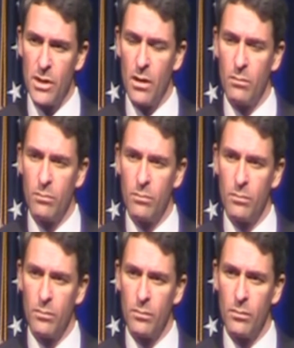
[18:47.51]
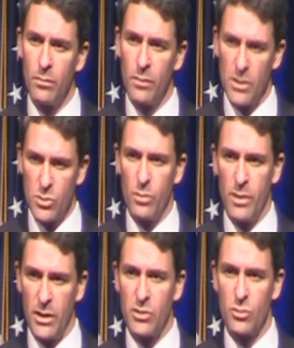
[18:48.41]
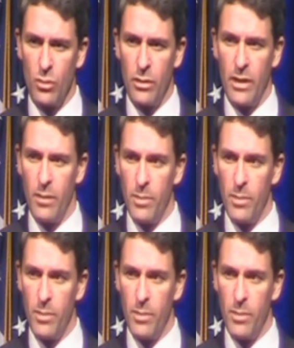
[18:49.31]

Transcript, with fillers: um, this would be extraordinary.